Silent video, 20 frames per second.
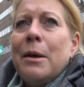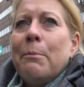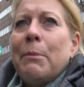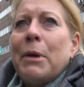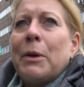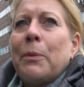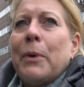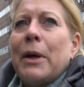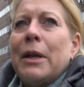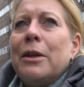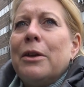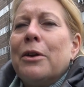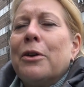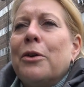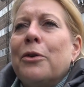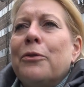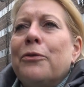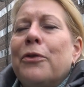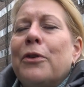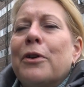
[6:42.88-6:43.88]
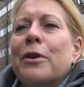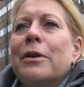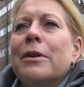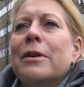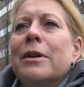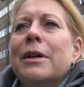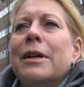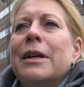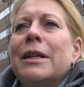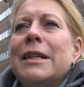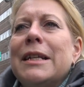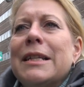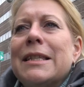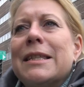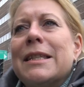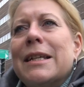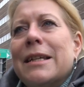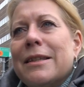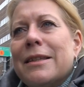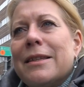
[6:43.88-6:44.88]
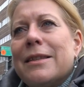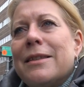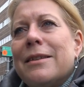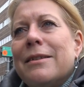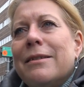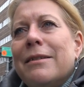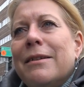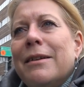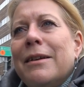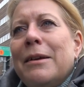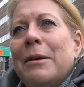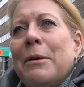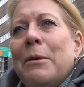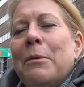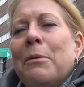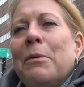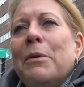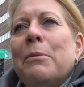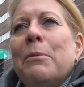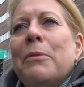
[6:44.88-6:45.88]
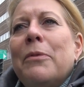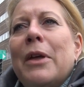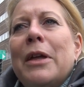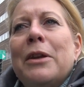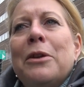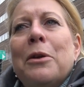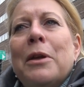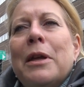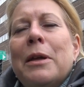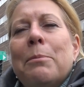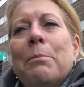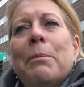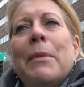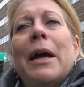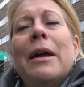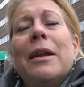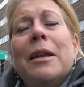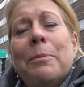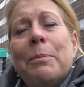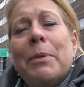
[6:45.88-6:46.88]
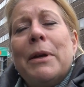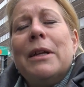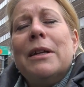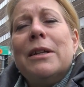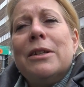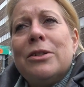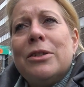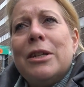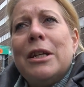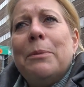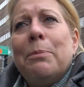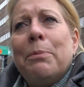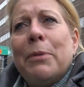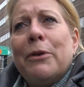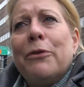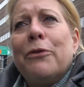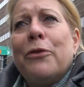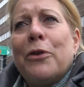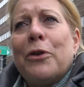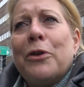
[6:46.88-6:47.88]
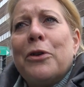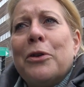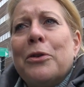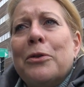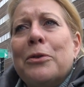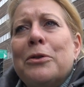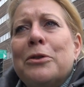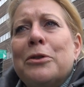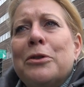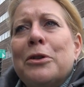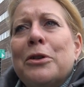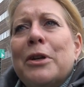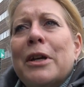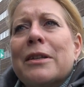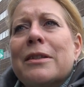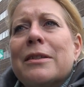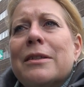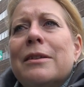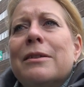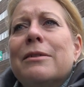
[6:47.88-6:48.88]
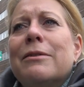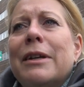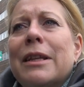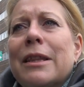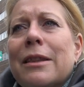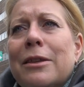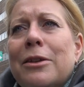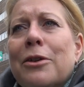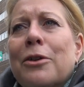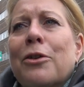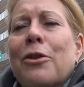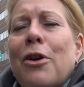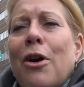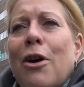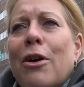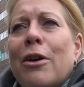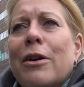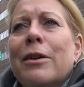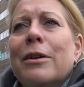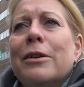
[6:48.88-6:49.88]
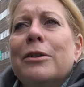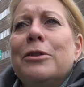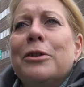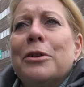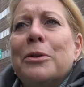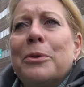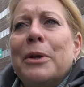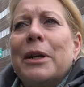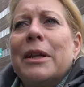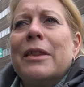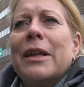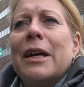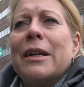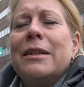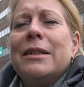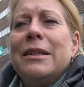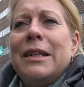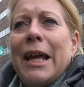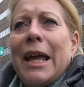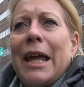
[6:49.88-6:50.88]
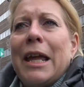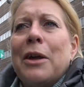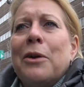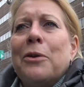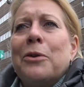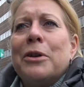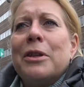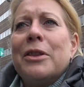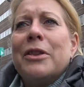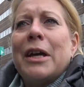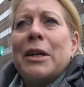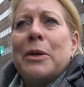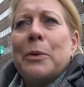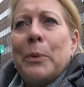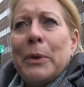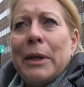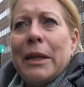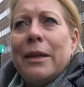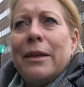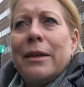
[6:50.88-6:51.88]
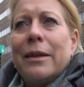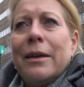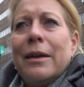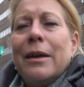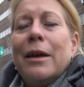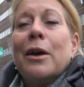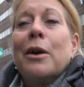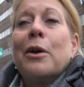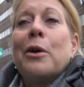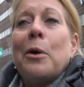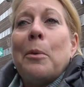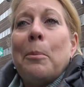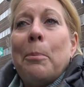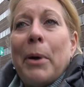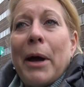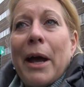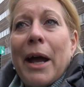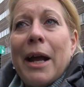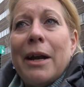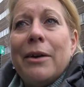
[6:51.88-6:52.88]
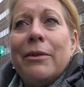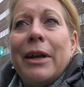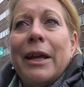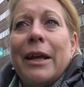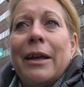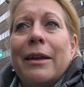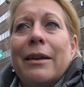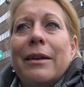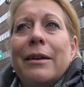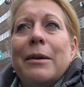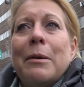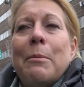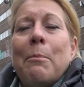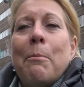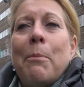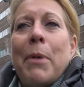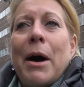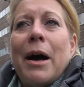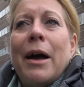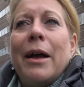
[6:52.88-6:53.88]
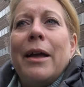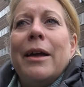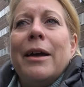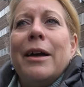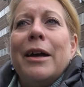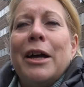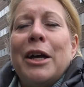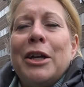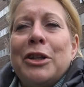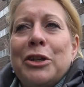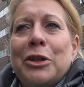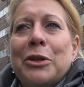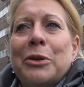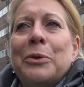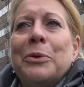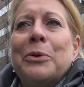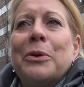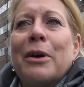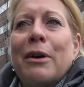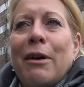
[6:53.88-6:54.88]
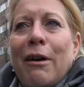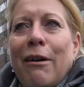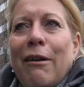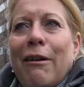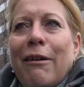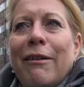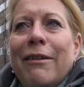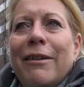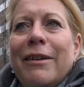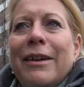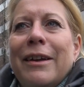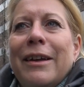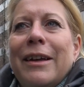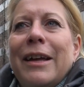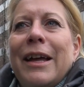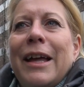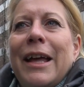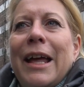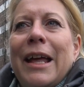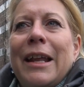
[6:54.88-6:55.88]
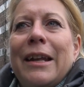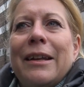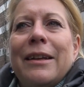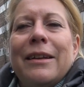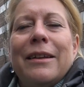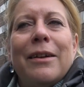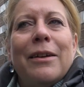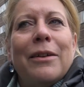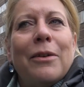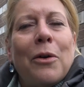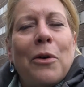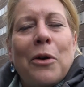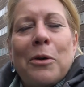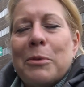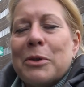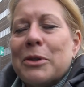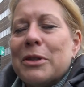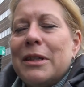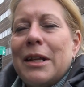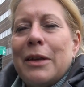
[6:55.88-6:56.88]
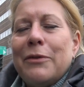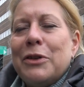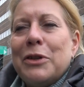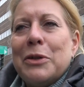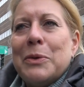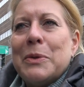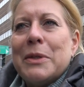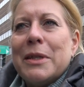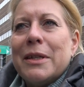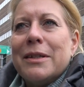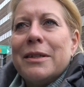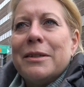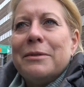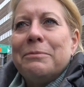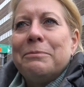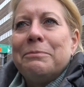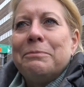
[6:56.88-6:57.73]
But when you go for a distance, then it might be cheaper for you to just rent your car during that day or that week. Comparing buy a new car and almost never use it.